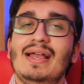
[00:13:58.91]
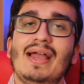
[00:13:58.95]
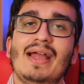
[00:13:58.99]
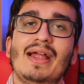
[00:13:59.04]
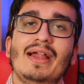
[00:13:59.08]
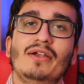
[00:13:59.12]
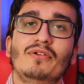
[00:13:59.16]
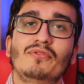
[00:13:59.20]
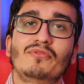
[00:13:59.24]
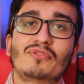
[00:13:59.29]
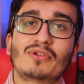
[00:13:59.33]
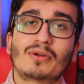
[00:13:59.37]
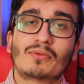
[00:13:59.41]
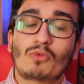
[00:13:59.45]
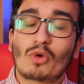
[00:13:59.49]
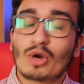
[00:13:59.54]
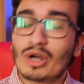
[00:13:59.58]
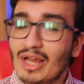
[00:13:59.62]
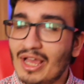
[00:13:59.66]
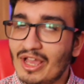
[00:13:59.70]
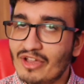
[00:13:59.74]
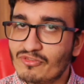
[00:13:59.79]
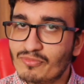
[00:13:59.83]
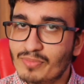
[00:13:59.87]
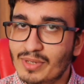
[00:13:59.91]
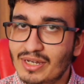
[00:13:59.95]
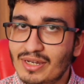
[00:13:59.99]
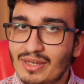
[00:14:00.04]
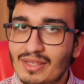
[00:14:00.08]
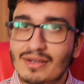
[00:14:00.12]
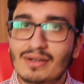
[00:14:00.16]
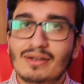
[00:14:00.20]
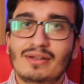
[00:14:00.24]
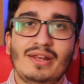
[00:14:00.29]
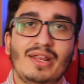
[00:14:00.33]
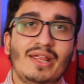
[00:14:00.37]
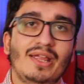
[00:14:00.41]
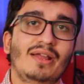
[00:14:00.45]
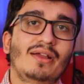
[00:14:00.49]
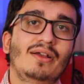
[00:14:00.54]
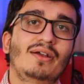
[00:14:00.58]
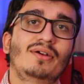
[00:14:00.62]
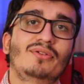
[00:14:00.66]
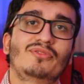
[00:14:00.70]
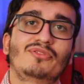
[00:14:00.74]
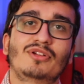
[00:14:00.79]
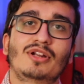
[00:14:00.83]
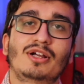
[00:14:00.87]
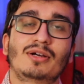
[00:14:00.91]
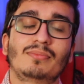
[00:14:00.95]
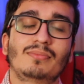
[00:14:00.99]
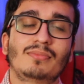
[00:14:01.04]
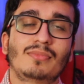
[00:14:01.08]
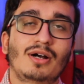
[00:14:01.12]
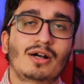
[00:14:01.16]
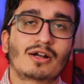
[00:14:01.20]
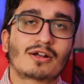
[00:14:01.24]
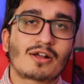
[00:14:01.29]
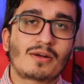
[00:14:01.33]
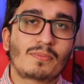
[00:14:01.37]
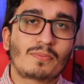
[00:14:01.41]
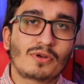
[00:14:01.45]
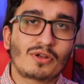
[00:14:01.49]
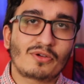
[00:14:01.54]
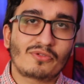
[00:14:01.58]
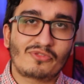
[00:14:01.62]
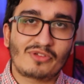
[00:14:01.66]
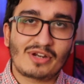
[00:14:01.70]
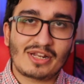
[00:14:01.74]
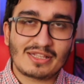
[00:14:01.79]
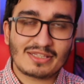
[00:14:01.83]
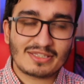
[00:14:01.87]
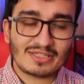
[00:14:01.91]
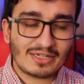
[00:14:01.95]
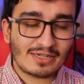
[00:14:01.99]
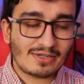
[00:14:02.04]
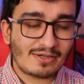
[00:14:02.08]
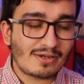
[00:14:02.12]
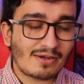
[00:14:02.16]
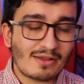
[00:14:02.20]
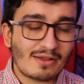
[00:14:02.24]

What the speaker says: And from what I've been hearing from a couple of friends and